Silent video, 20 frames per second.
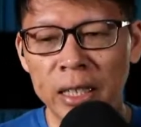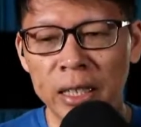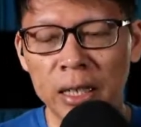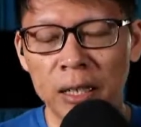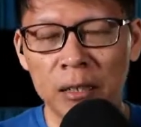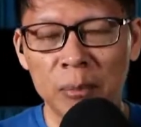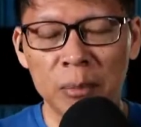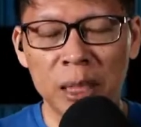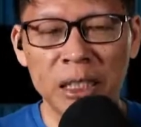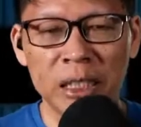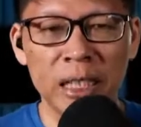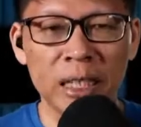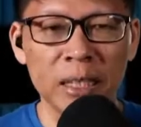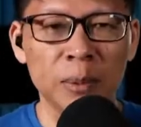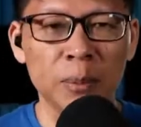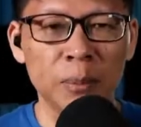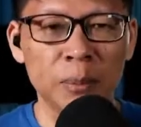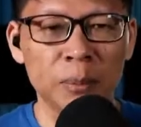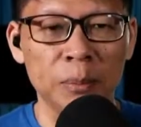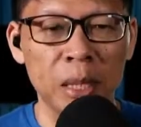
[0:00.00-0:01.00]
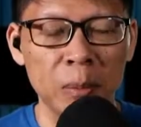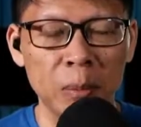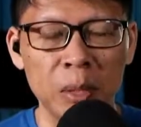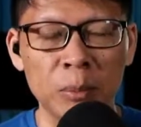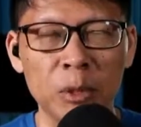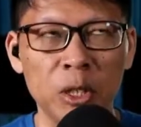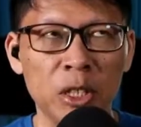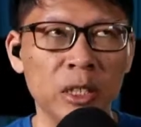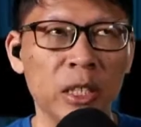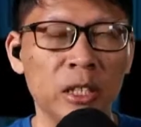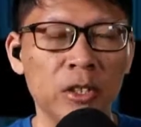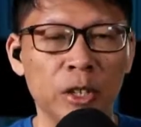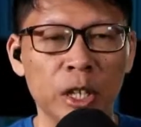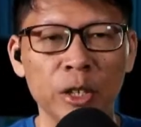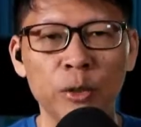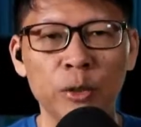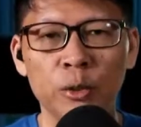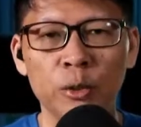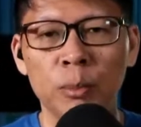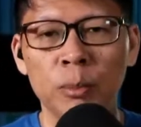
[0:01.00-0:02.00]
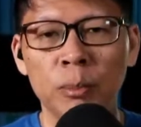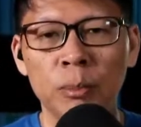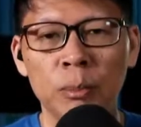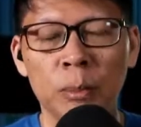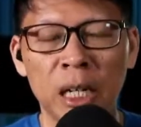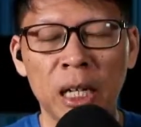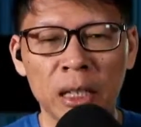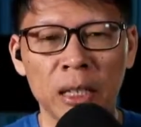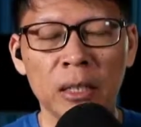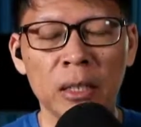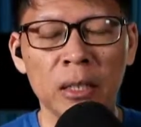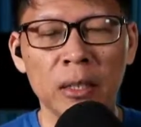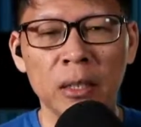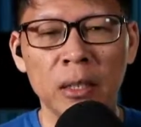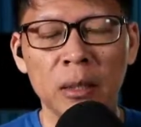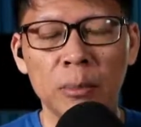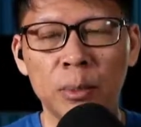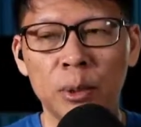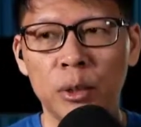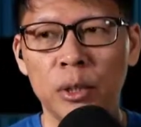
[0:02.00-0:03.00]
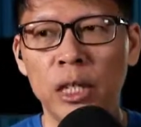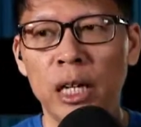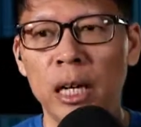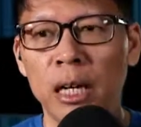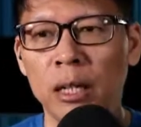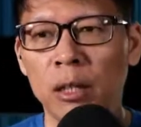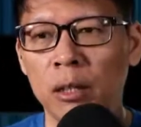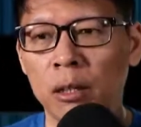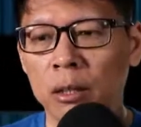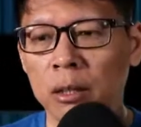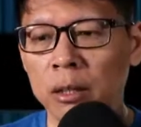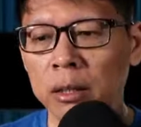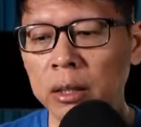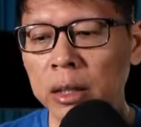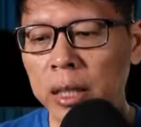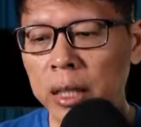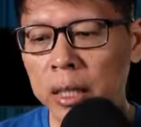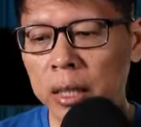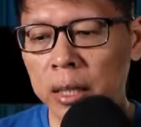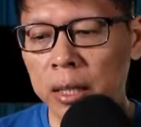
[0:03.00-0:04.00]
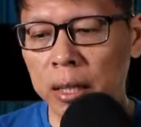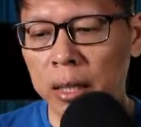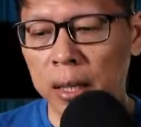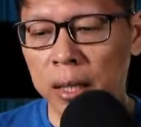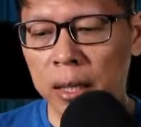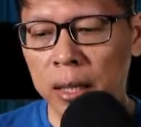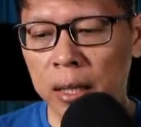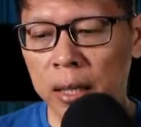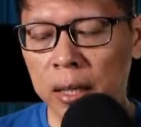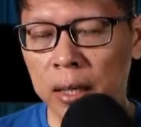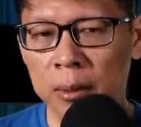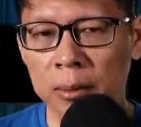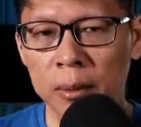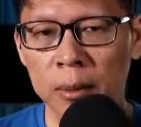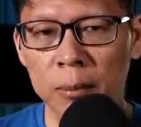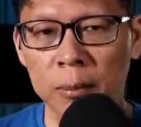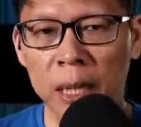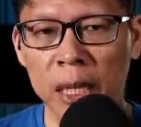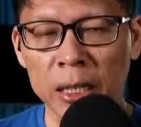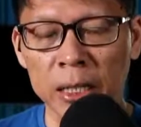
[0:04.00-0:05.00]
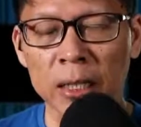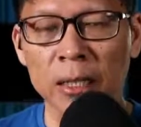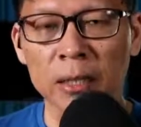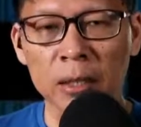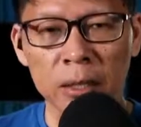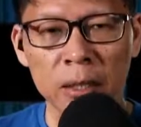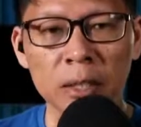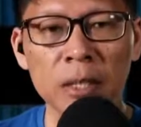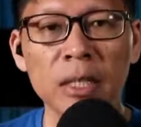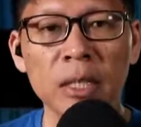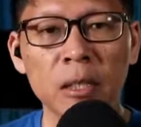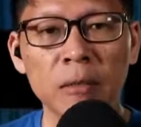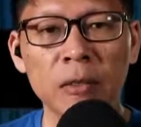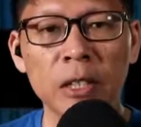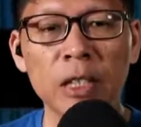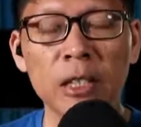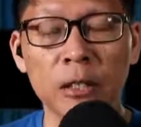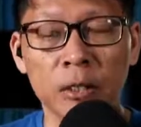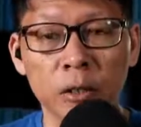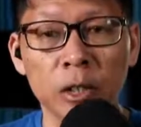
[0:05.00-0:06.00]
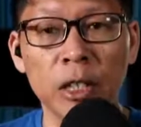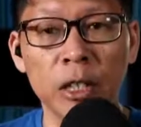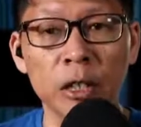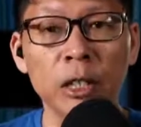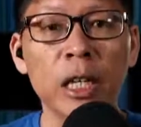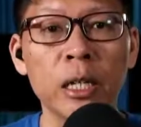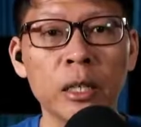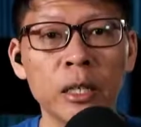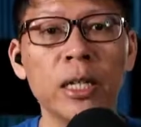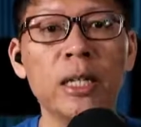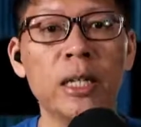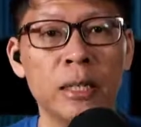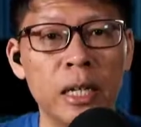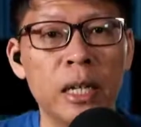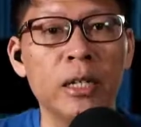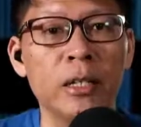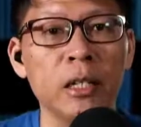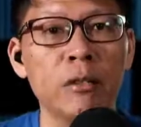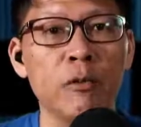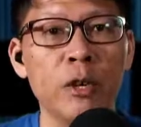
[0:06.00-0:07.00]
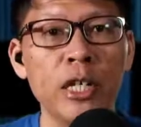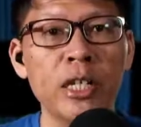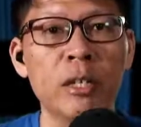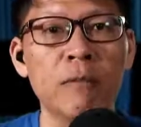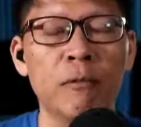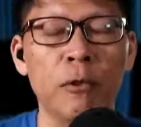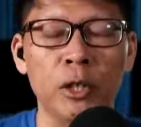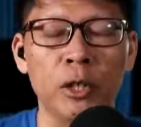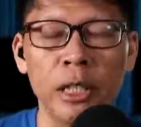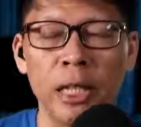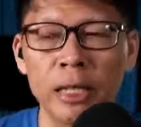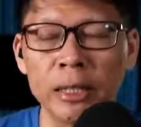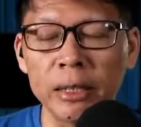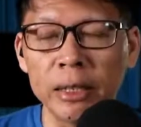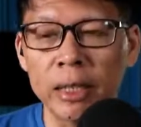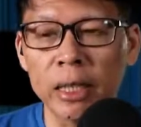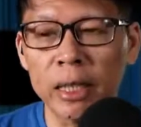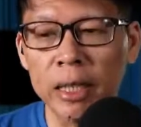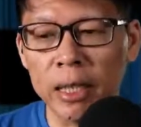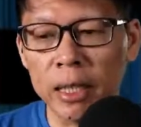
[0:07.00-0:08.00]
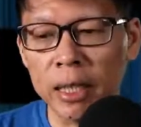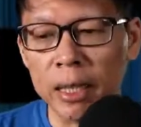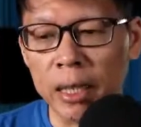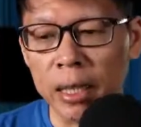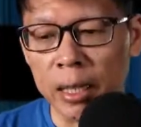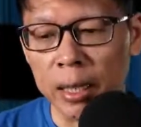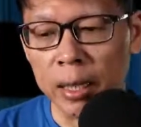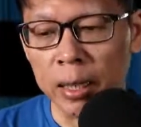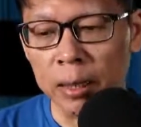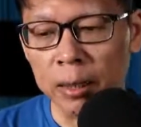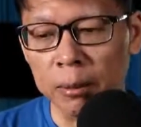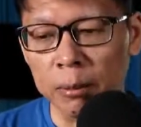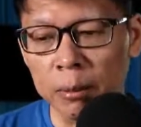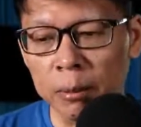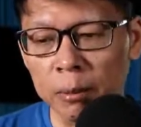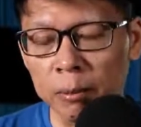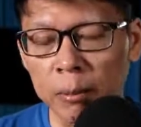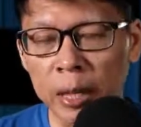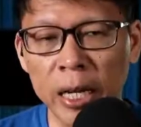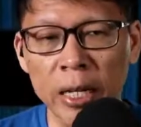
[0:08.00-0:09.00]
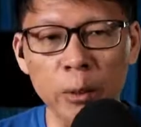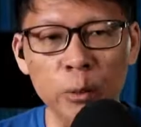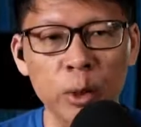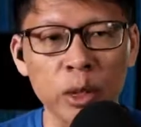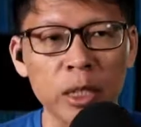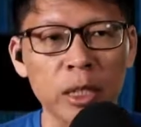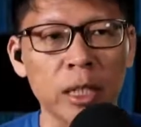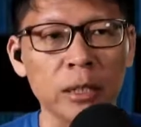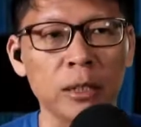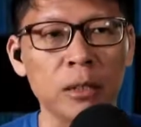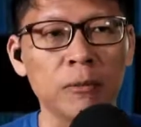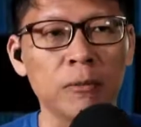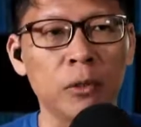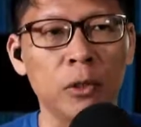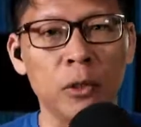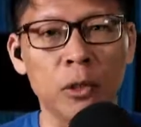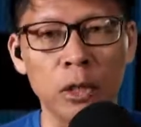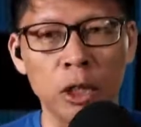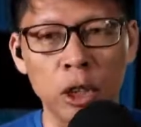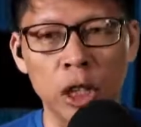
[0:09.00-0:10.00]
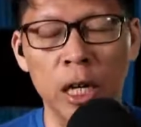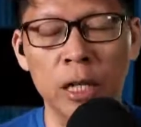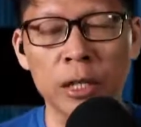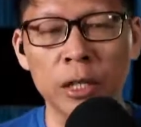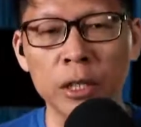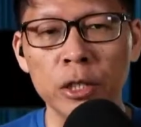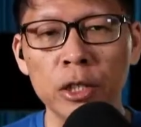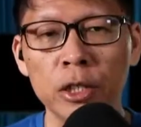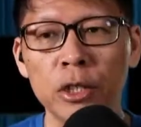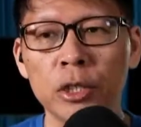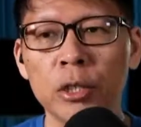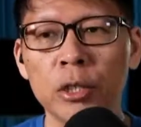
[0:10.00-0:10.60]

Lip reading: but that's maybe because they're trying to market a certain product or market a certain service. So I thought that there's a reason for that. Mine was started for a challenge,